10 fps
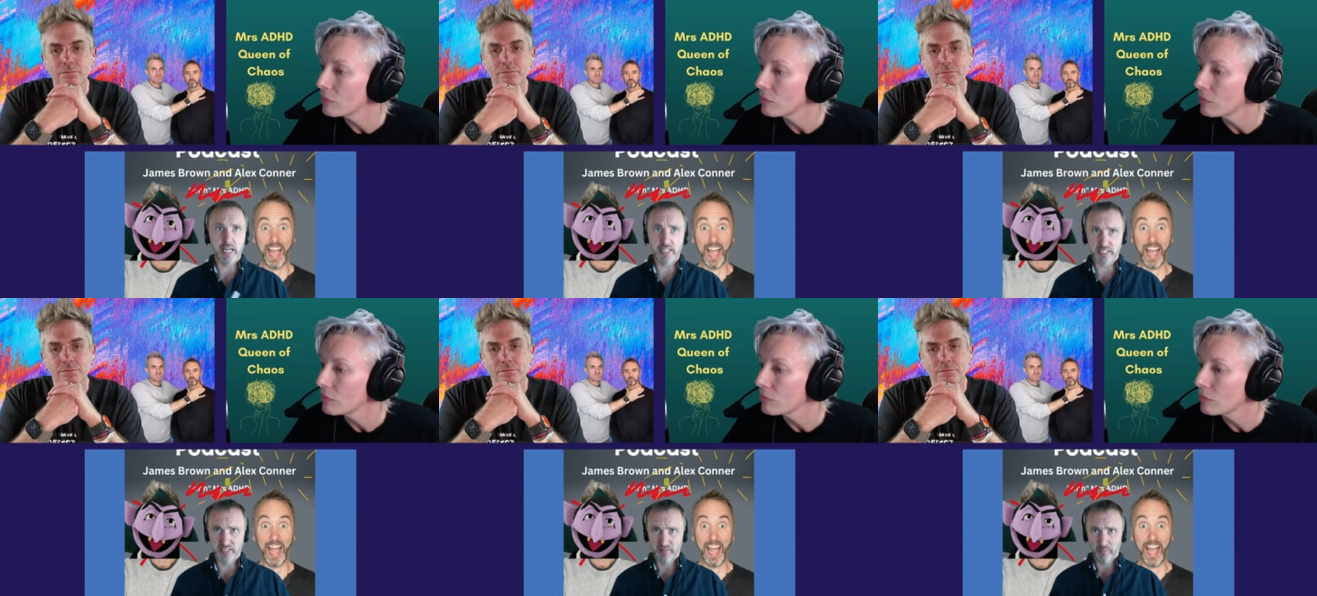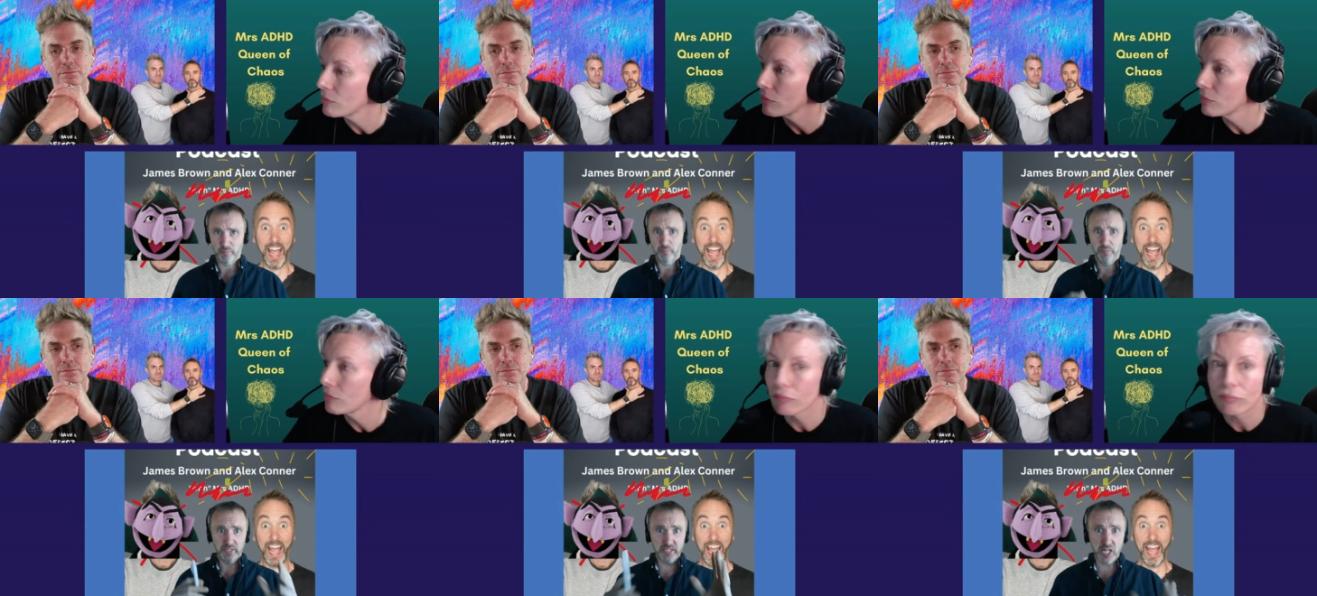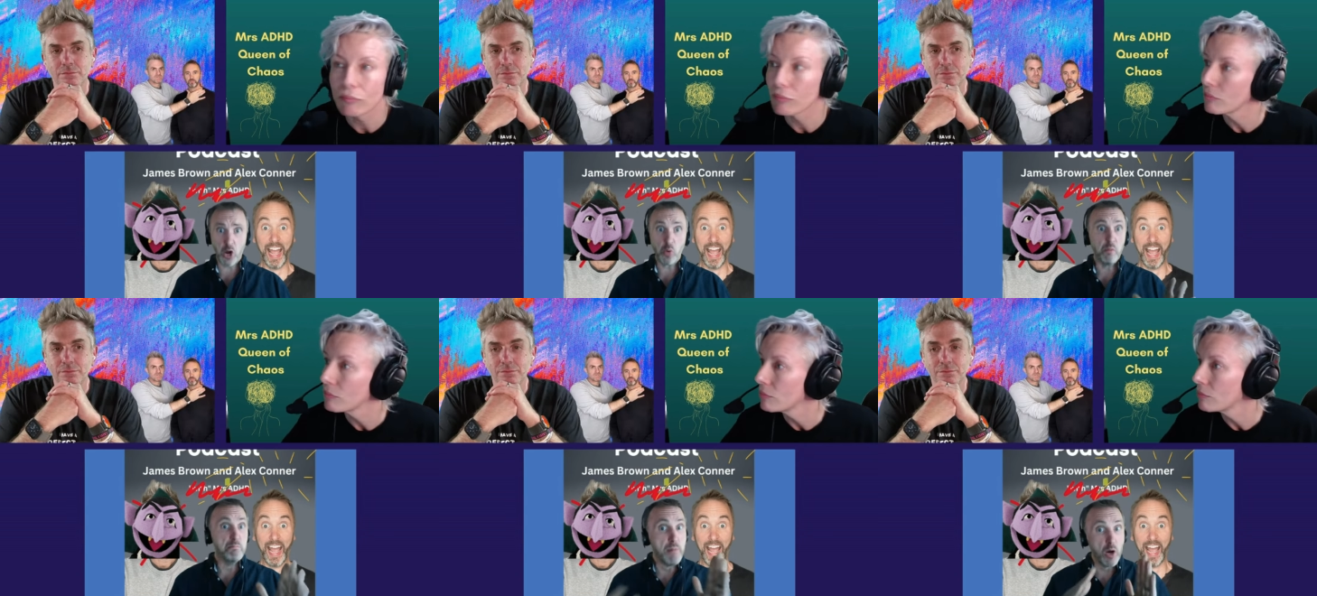Speaker 1: task. So,
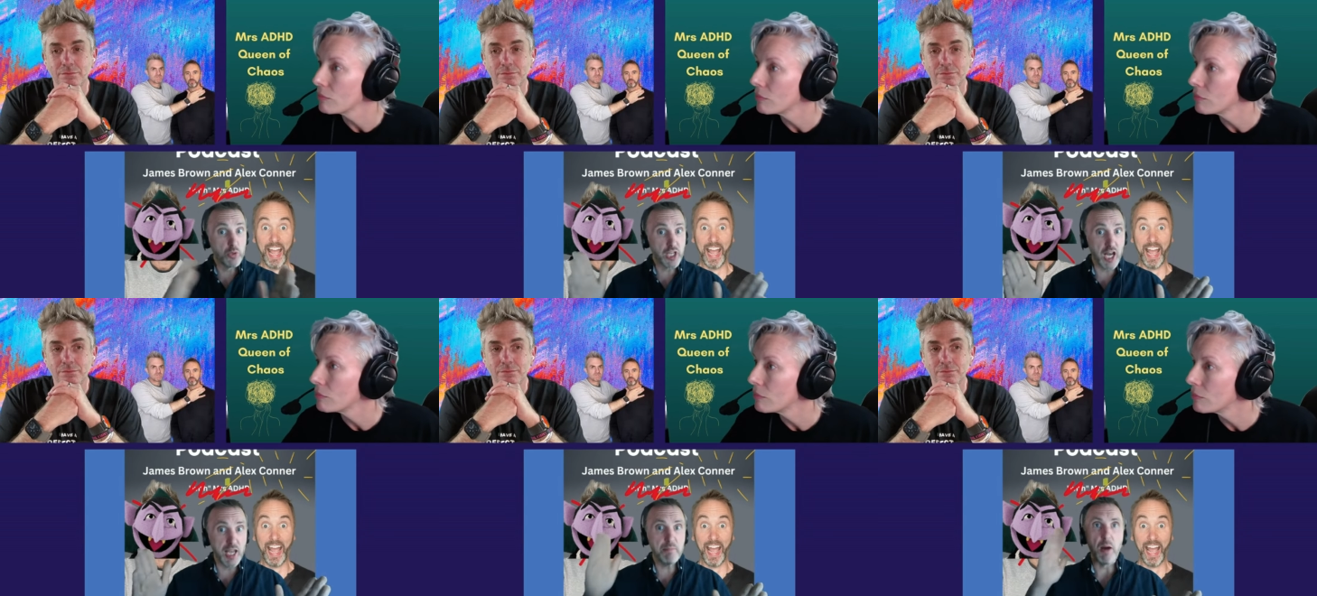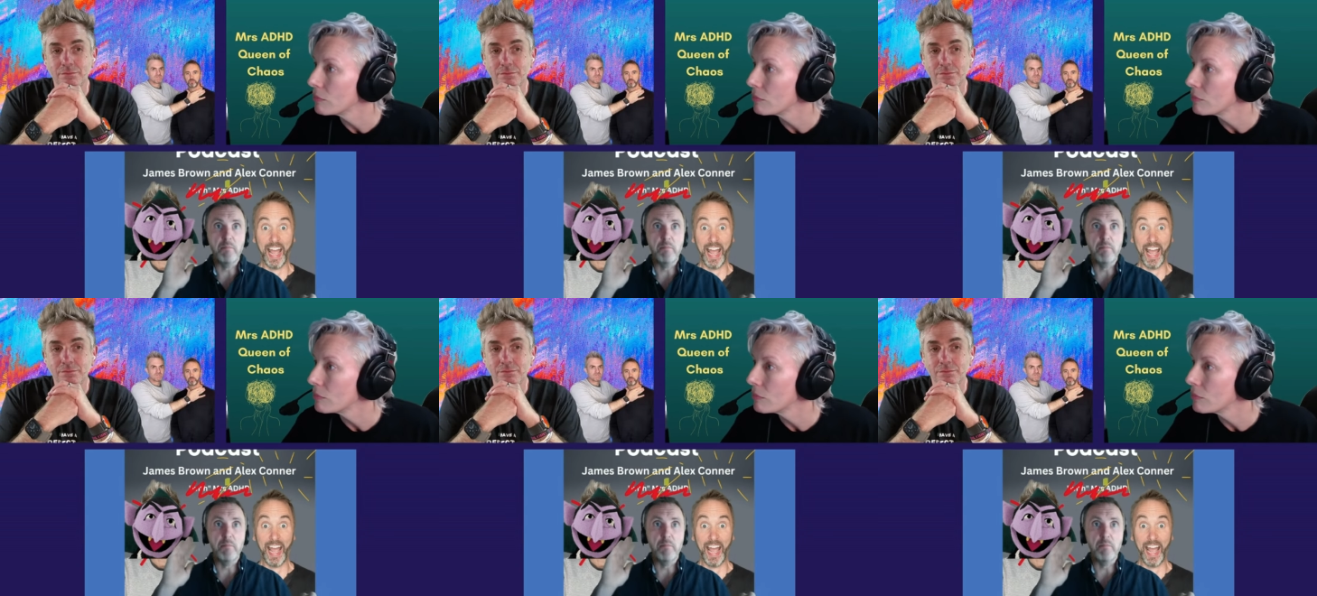mo time,